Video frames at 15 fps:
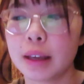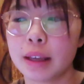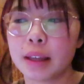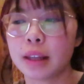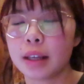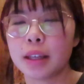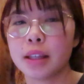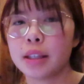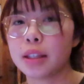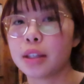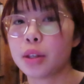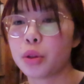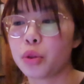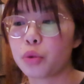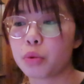It is
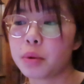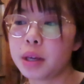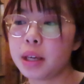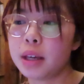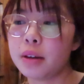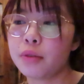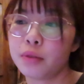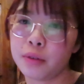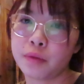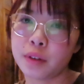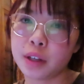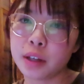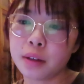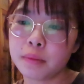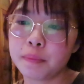
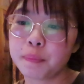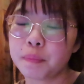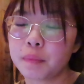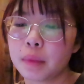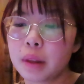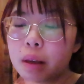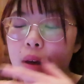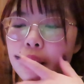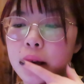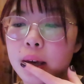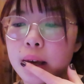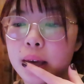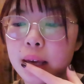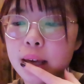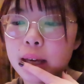3.50
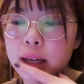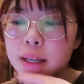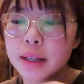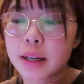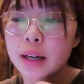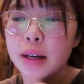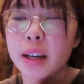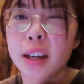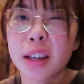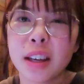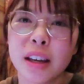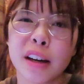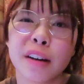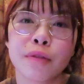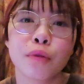and
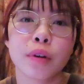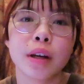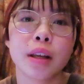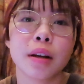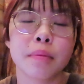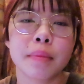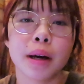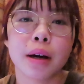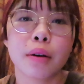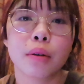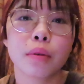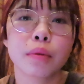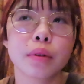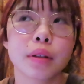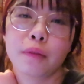I have written
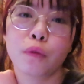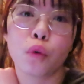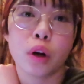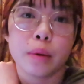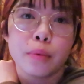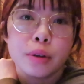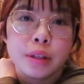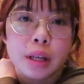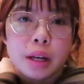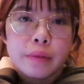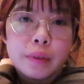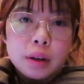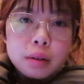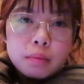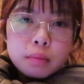about 40% of it.
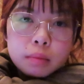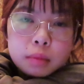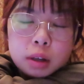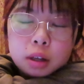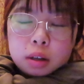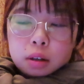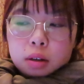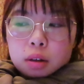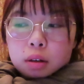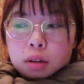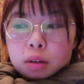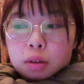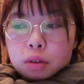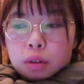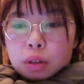
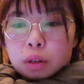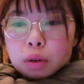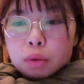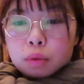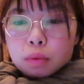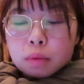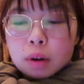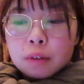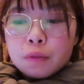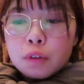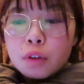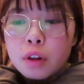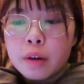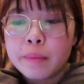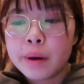So I feel
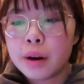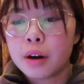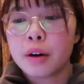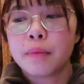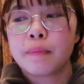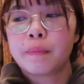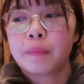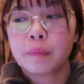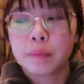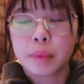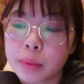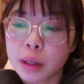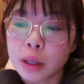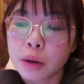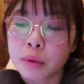a lot better. I'm
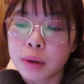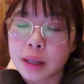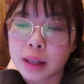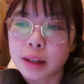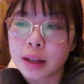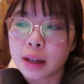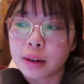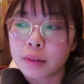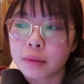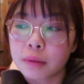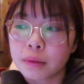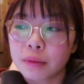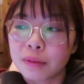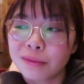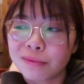gonna go get like
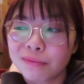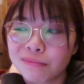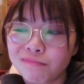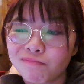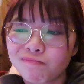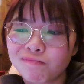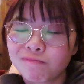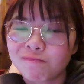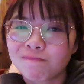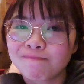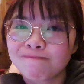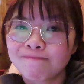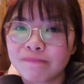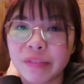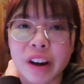
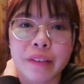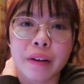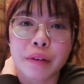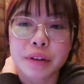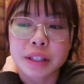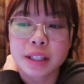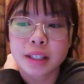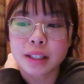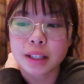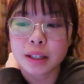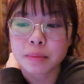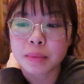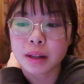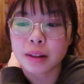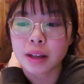five hours of sleep
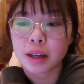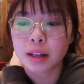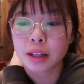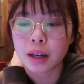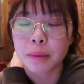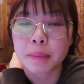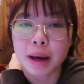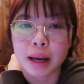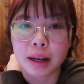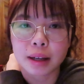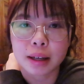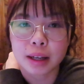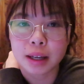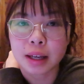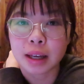and then come
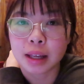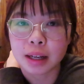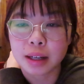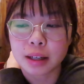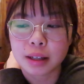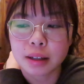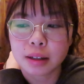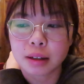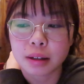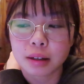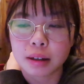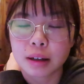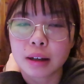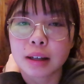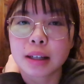back and
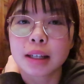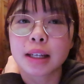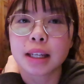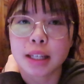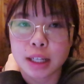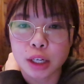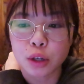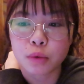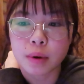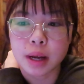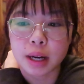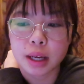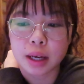continue writing